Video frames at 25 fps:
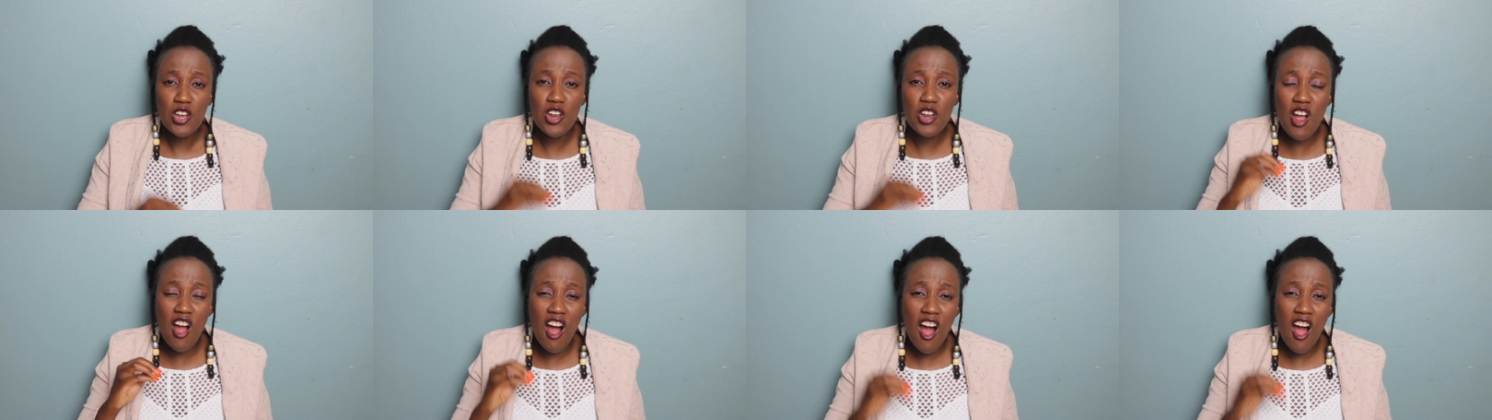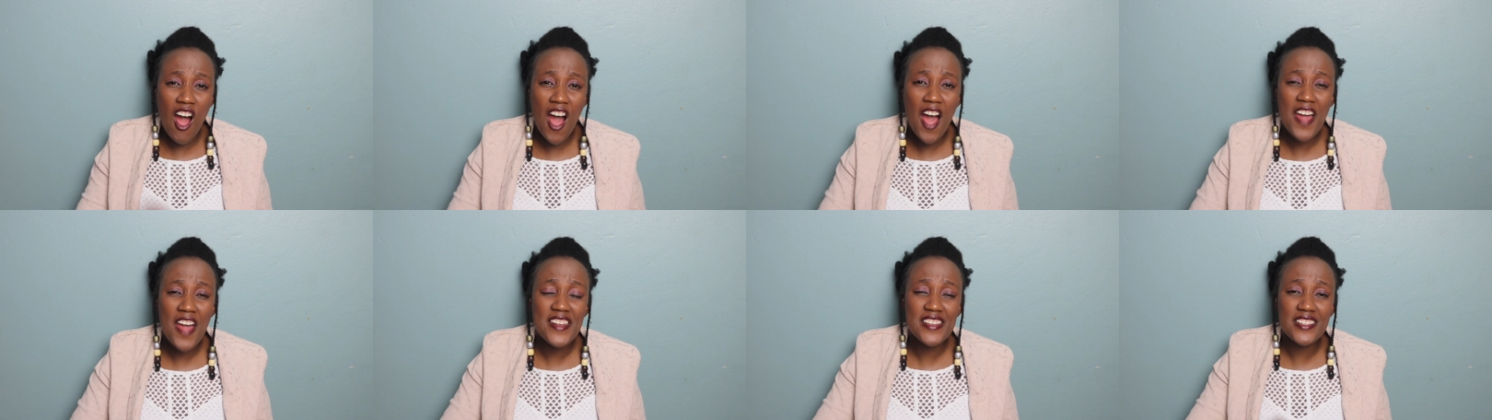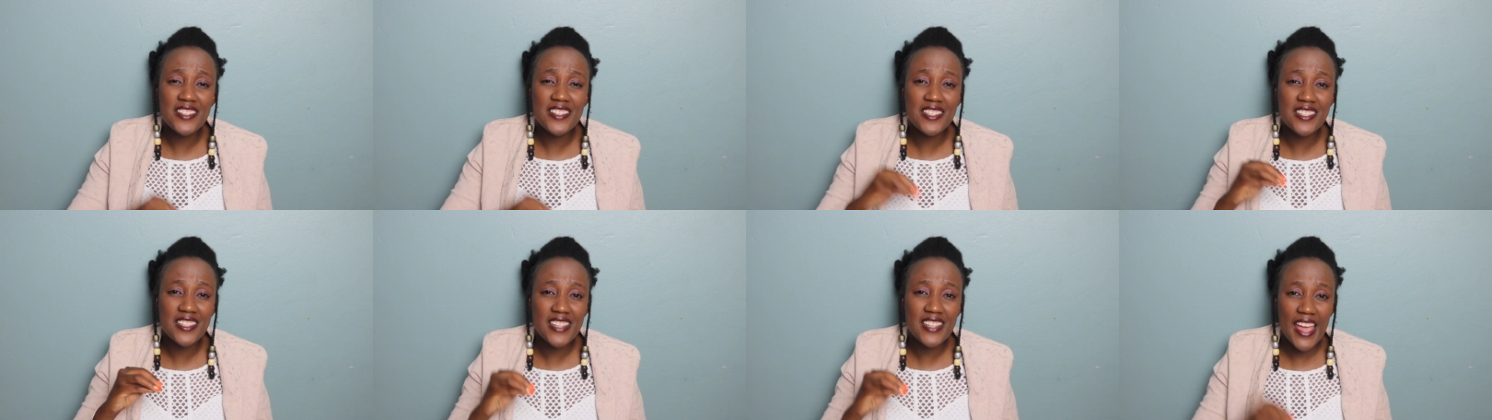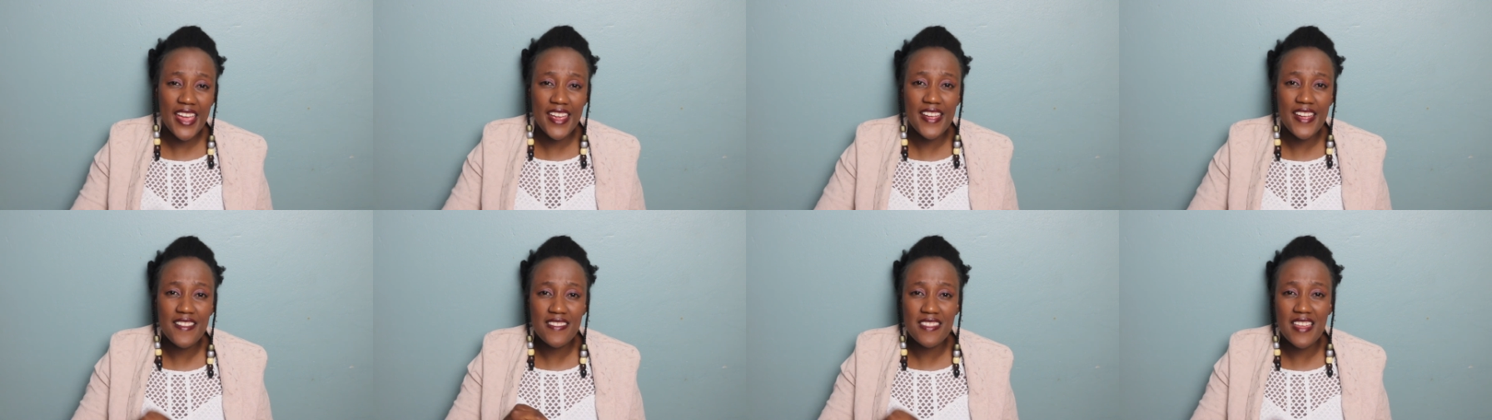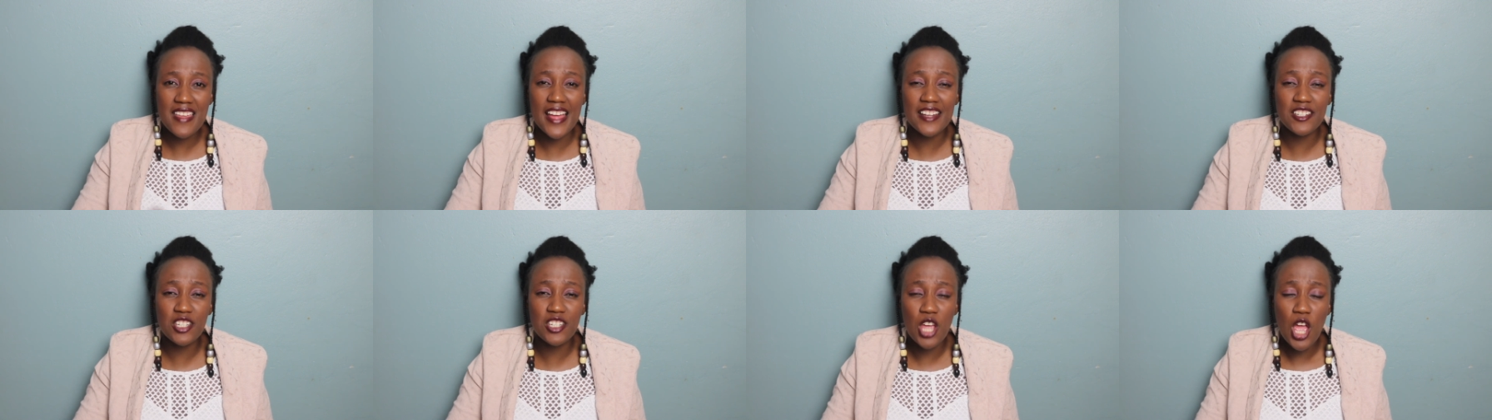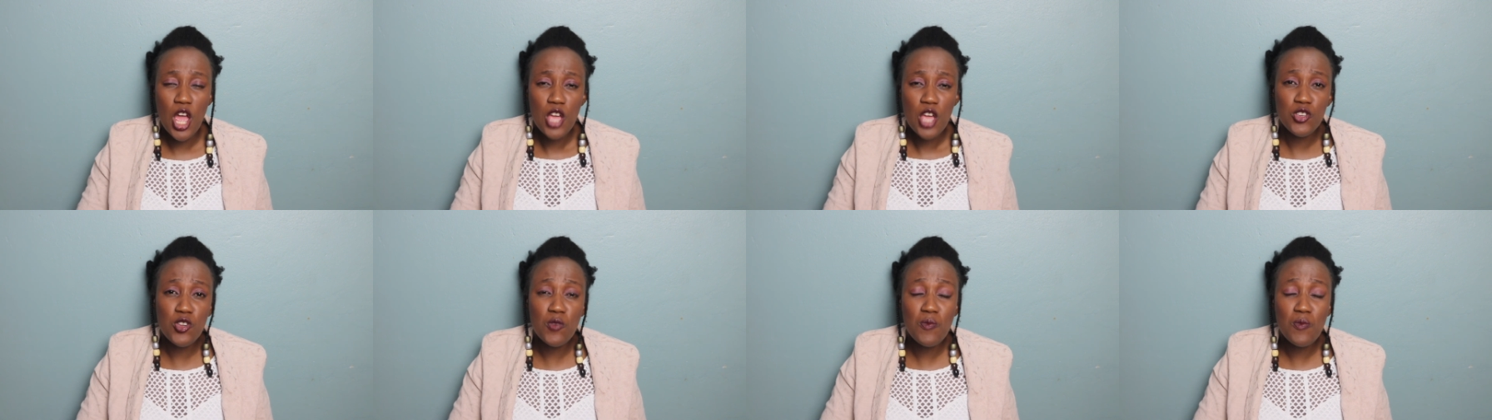God is saying that
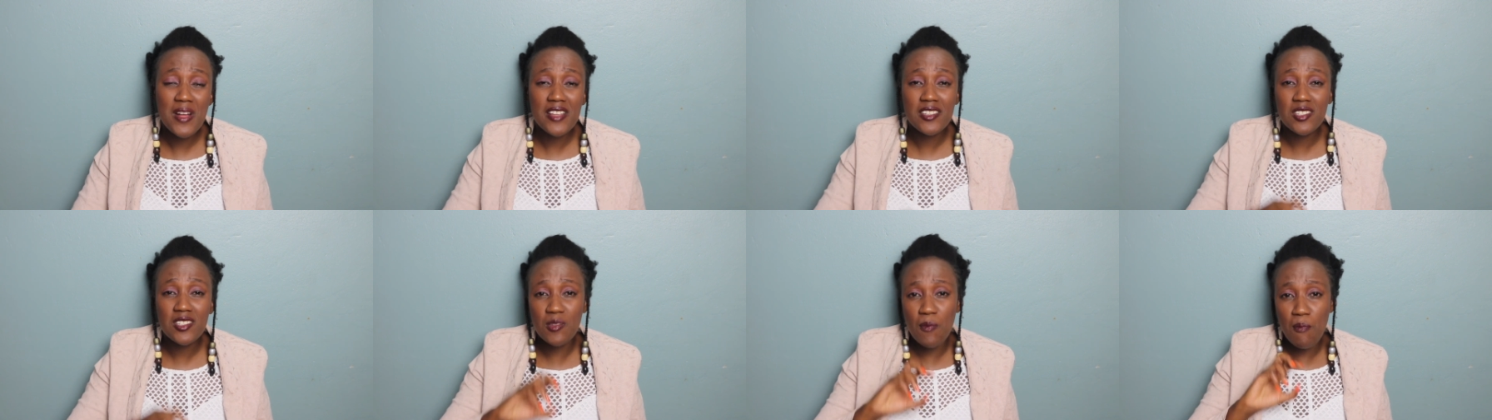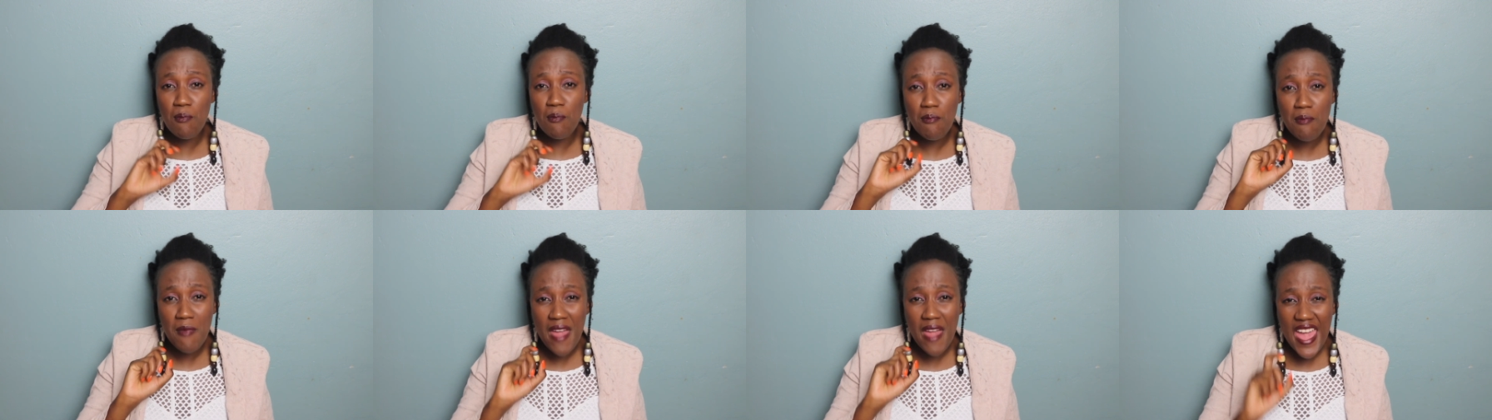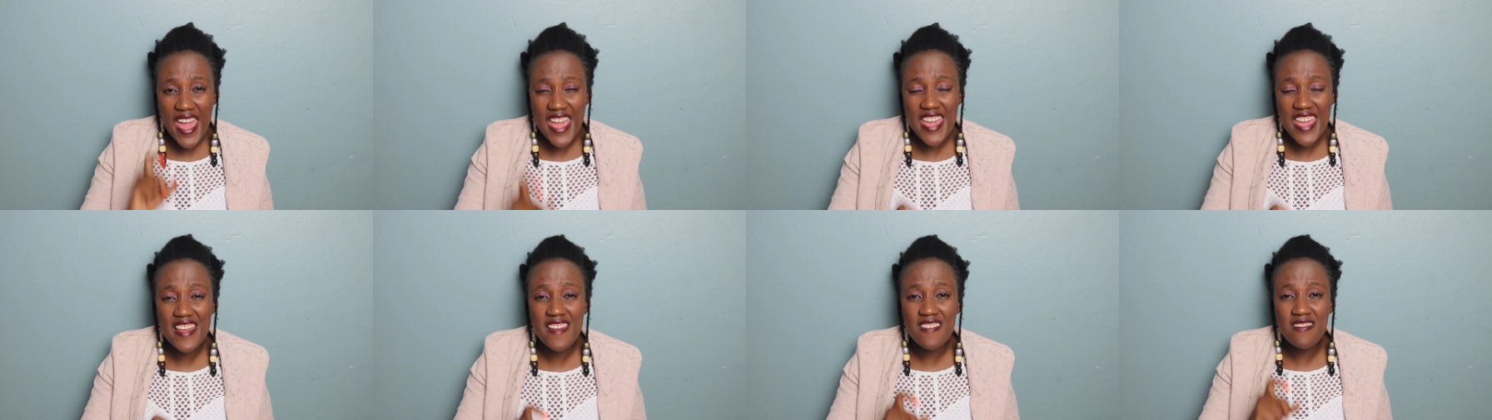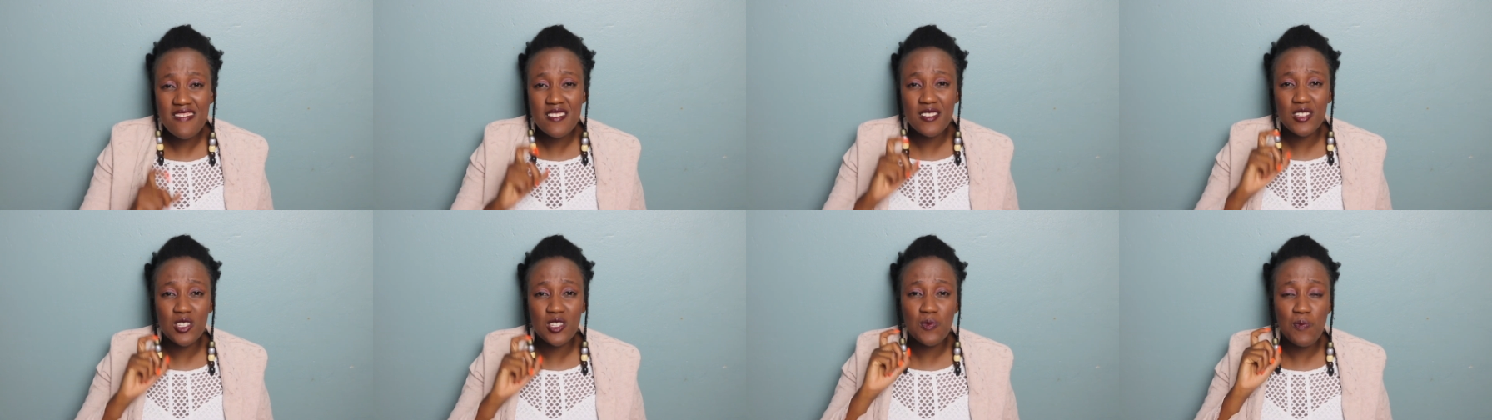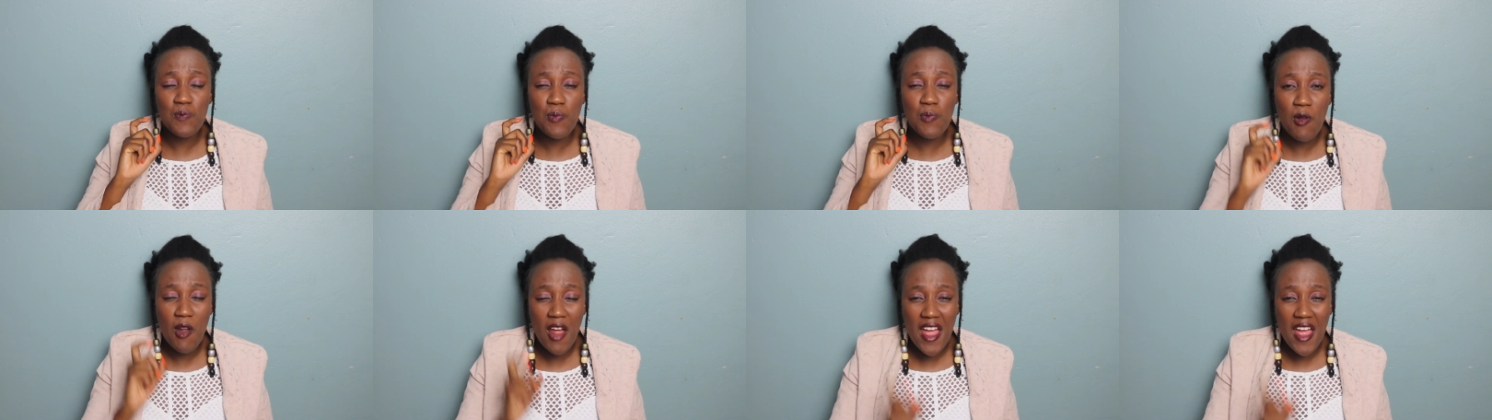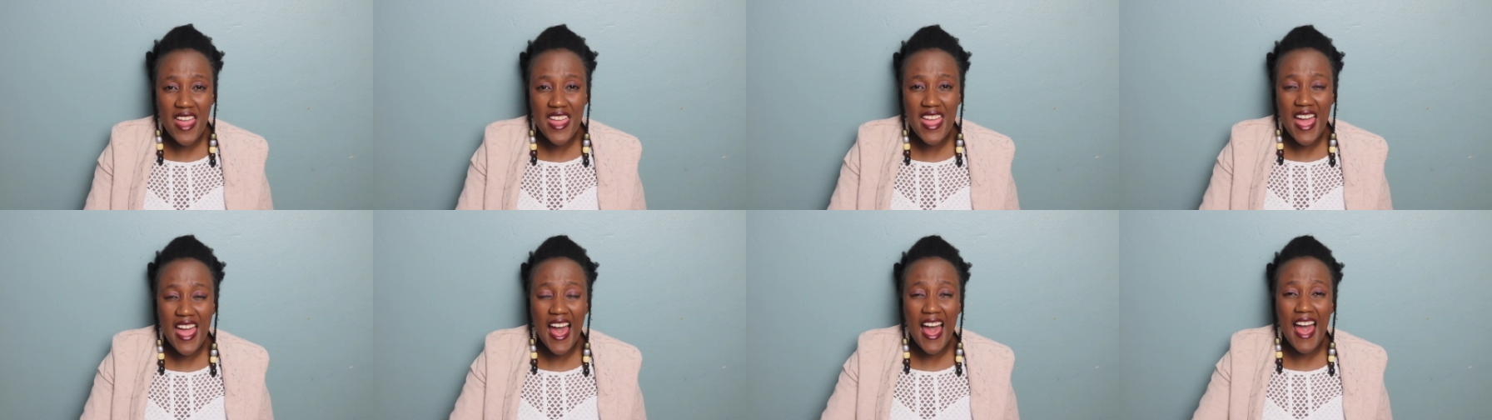you must make this
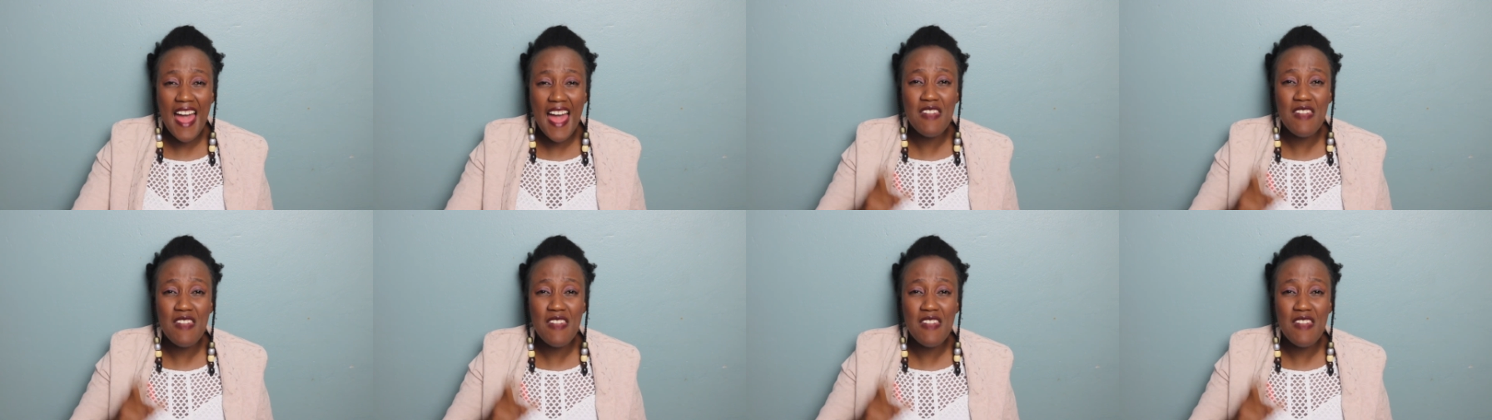prayer